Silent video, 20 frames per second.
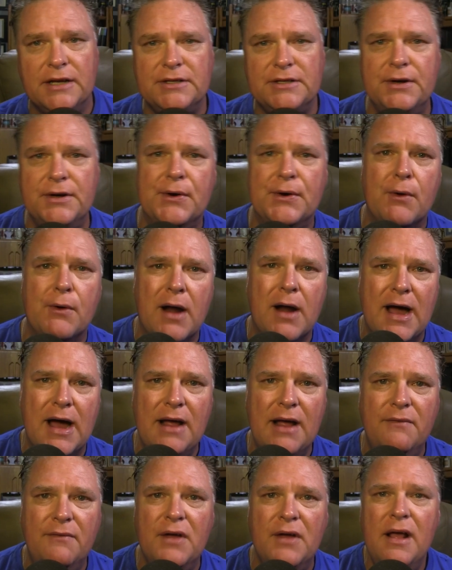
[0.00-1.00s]
and
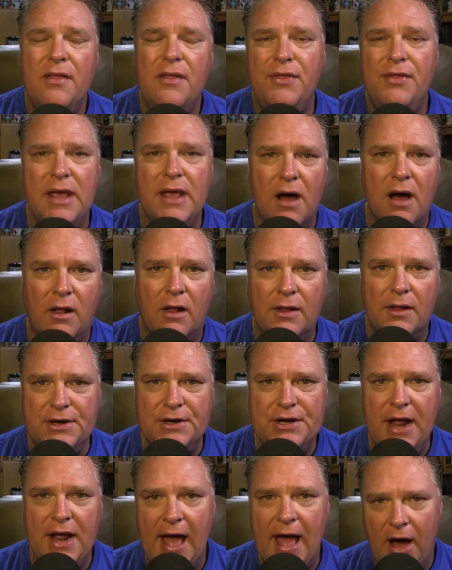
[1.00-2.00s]
derive
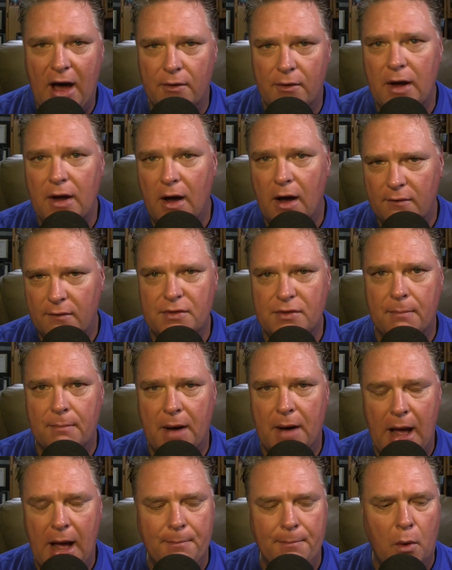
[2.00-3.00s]
theology out of the
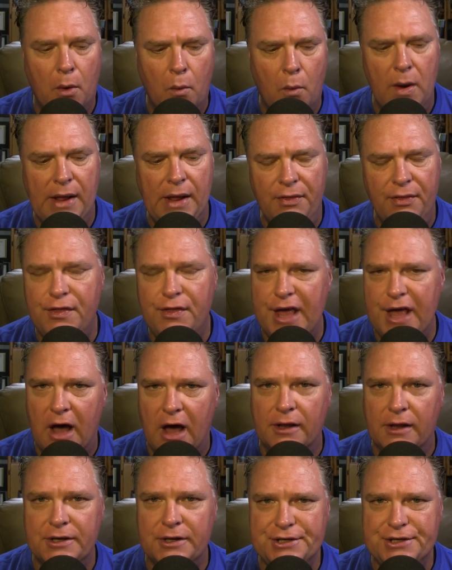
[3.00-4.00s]
Bible when
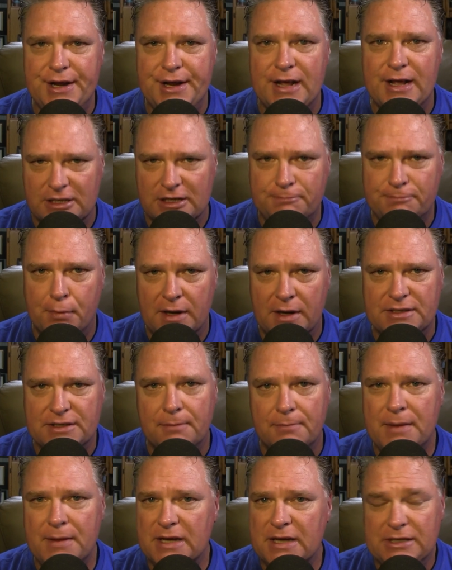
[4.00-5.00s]
theology is
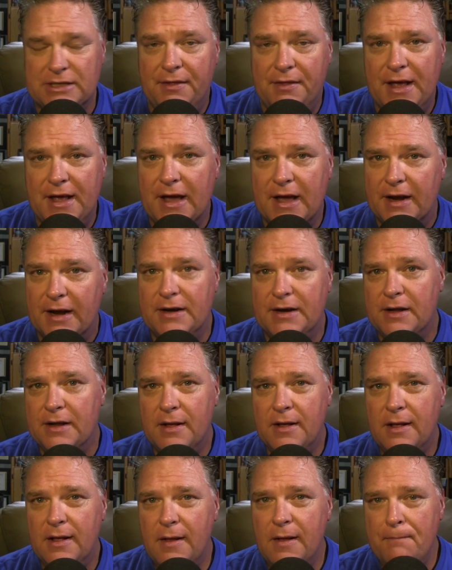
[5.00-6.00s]
present. Because in the end,
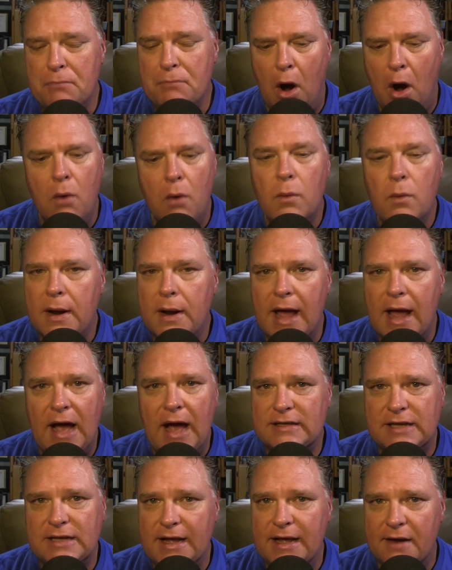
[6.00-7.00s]
aren't we
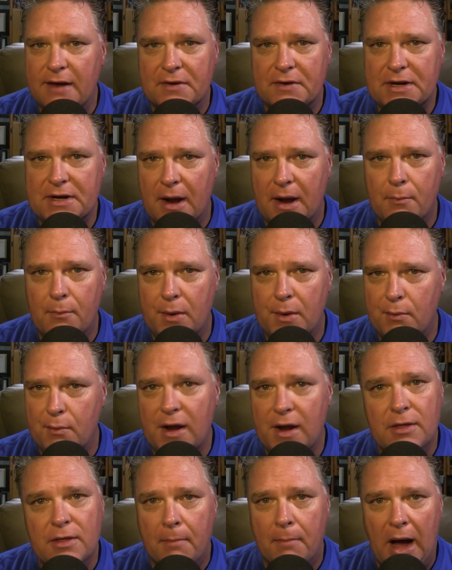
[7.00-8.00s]
asking every time we
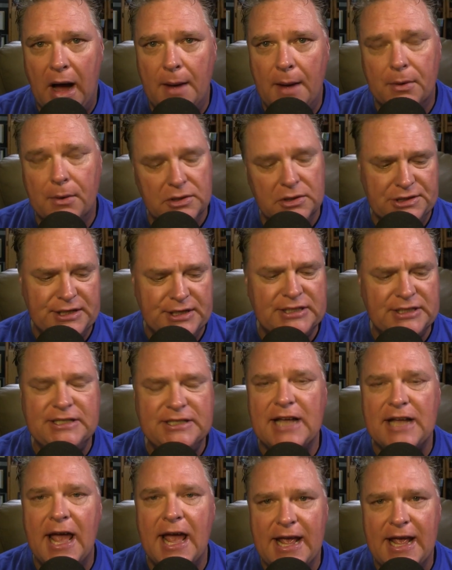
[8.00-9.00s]
read the Bible, is this
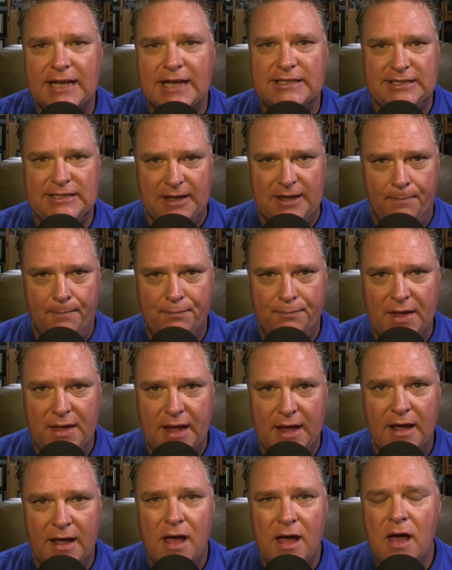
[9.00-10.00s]
saying
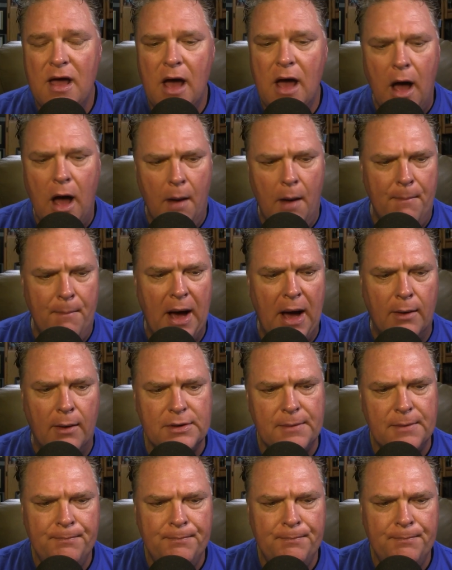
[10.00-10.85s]
something about,